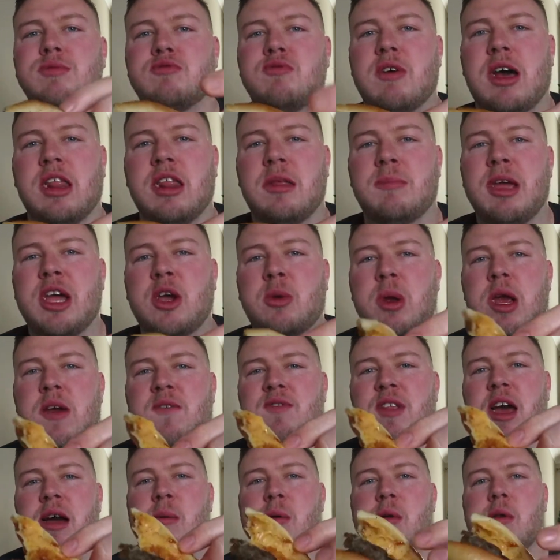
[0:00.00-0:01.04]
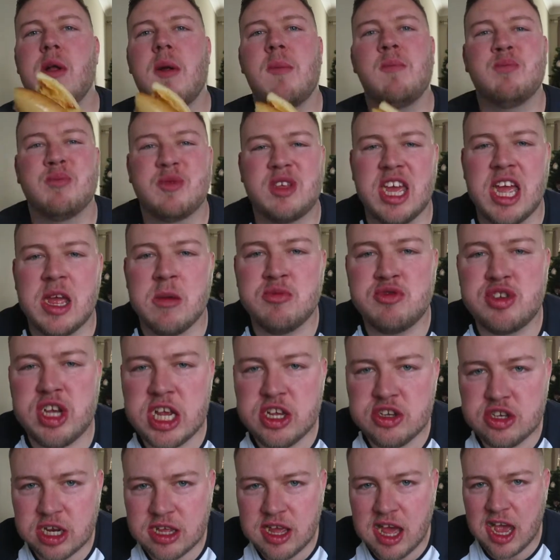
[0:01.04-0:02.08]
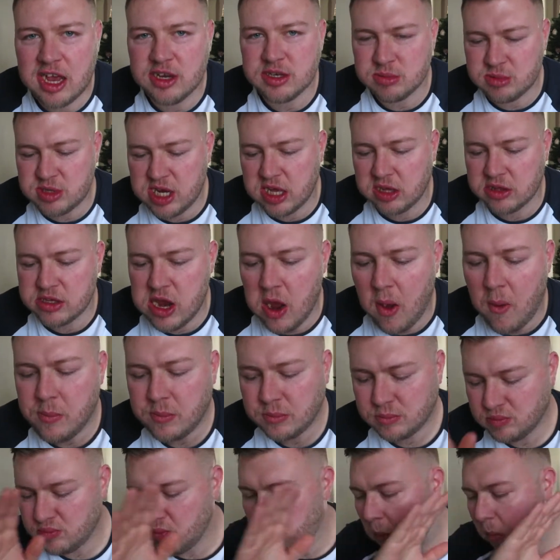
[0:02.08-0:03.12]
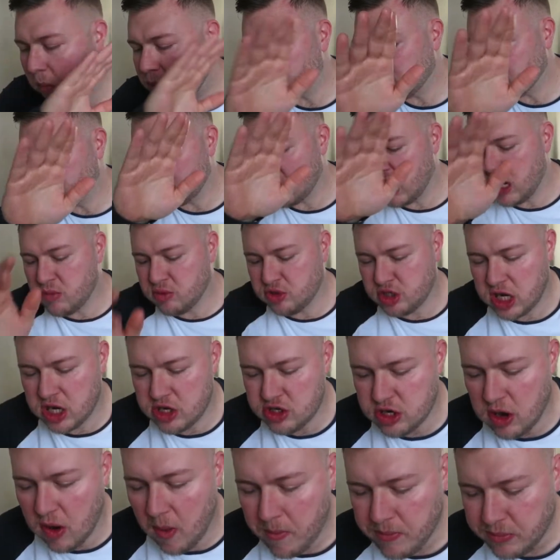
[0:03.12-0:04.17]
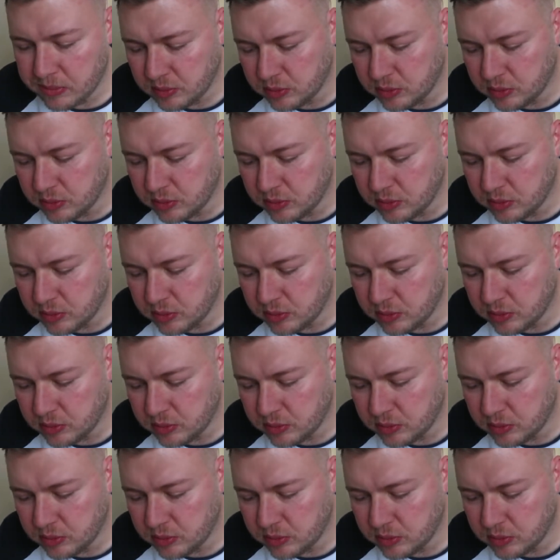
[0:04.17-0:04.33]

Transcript: rather than microwaving it, game changer, guys. I'm telling you. Game changer.